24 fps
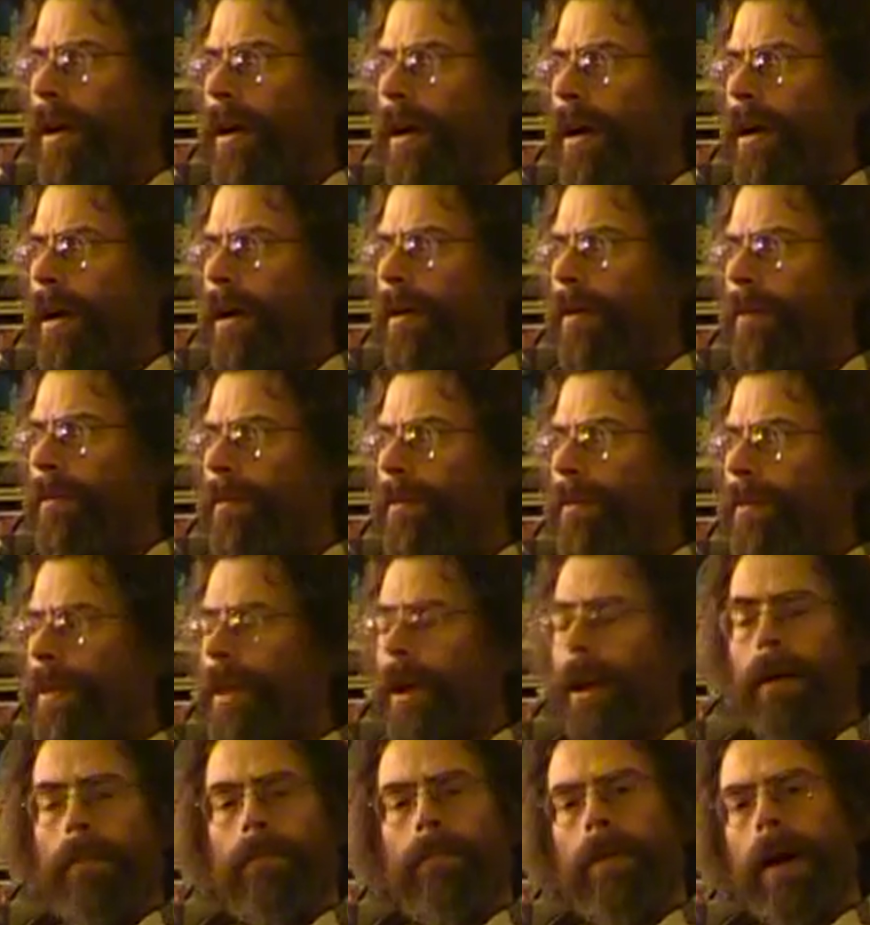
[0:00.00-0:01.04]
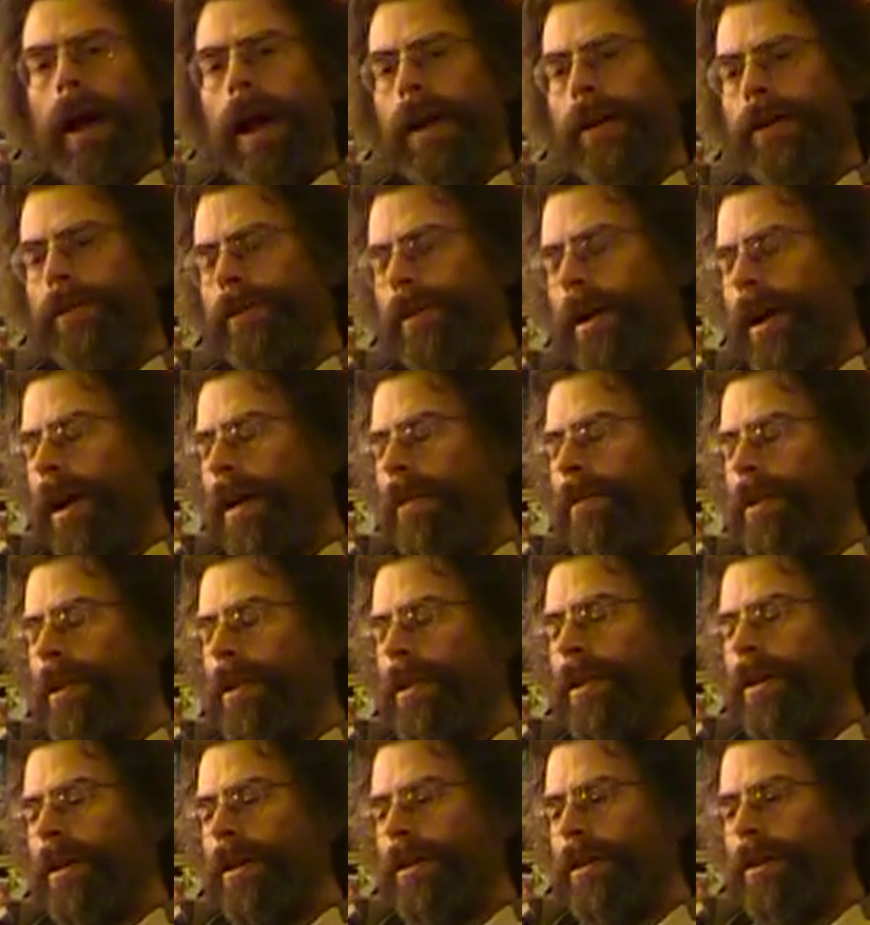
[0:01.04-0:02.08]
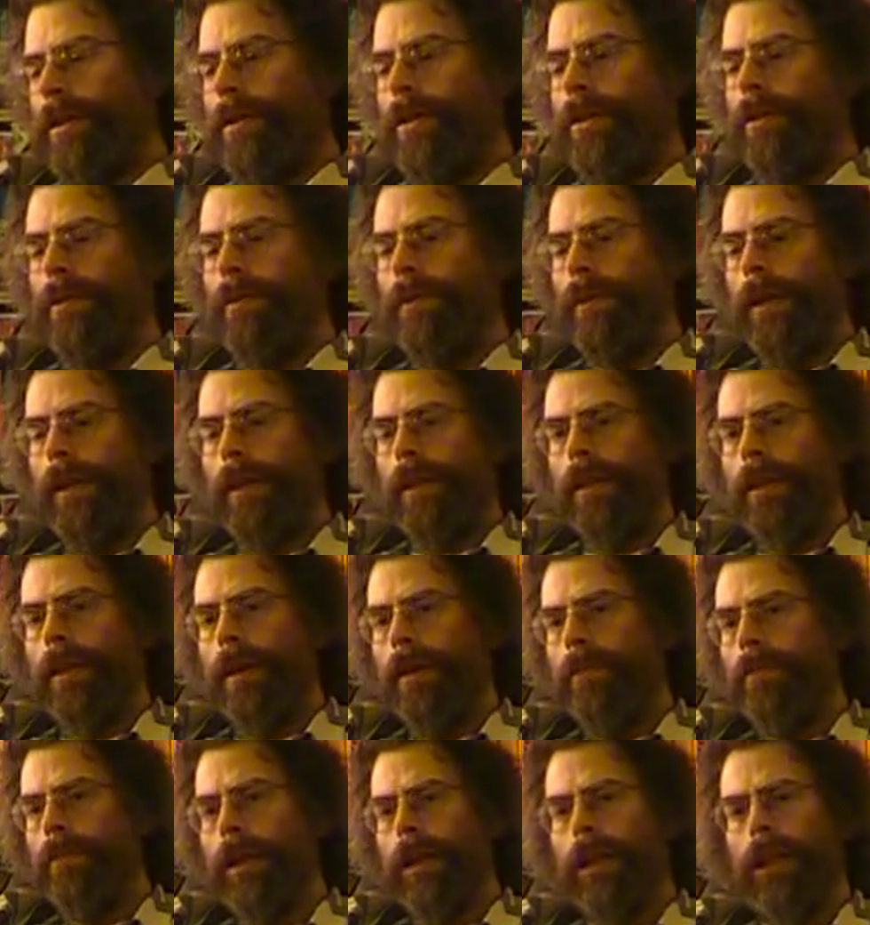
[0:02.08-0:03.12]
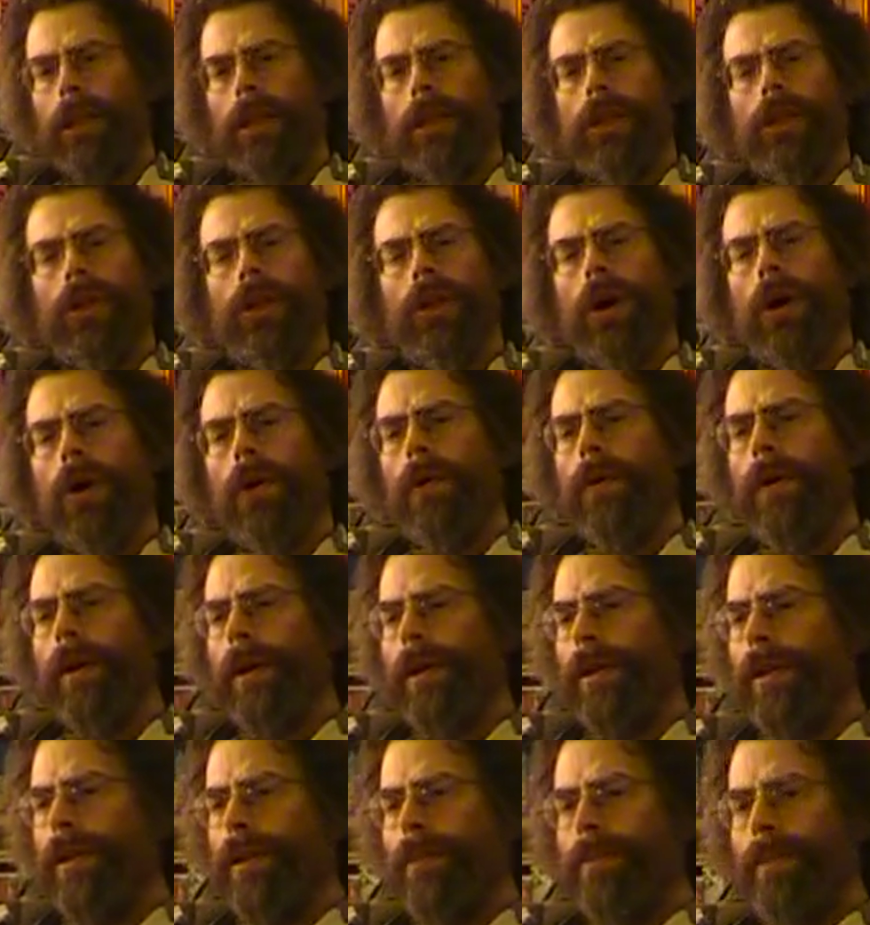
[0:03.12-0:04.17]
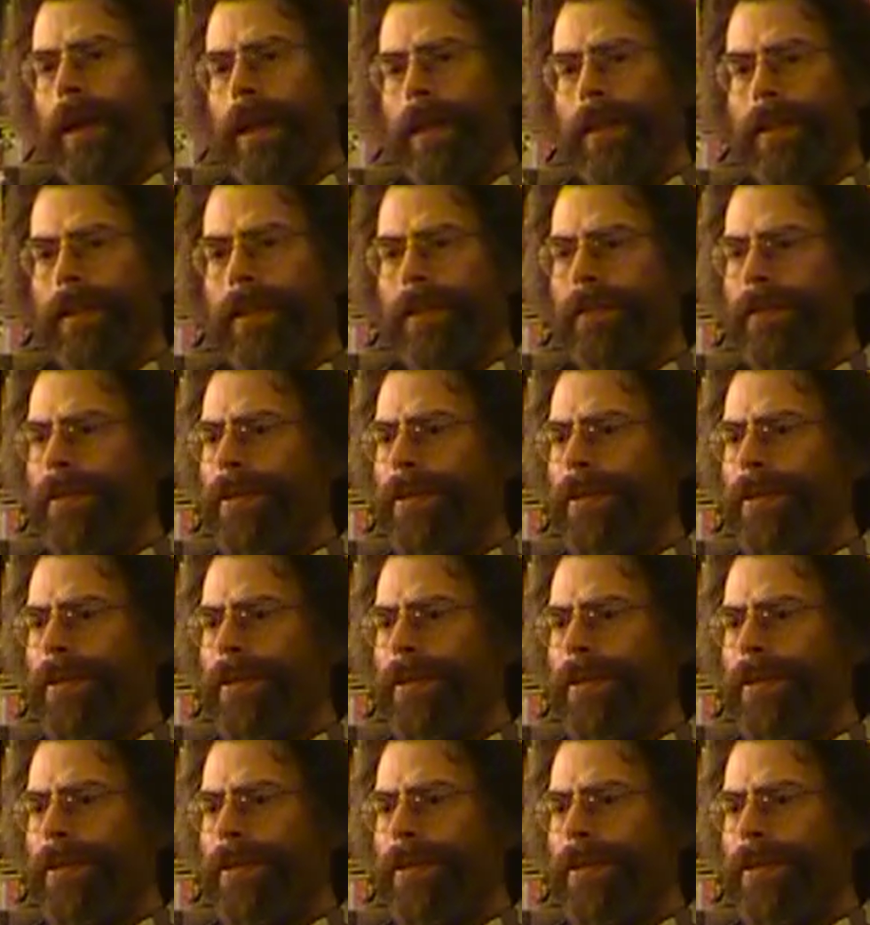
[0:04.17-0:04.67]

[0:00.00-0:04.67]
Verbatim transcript: Um, the combined drive is such a sweet thing, but it's so expensive.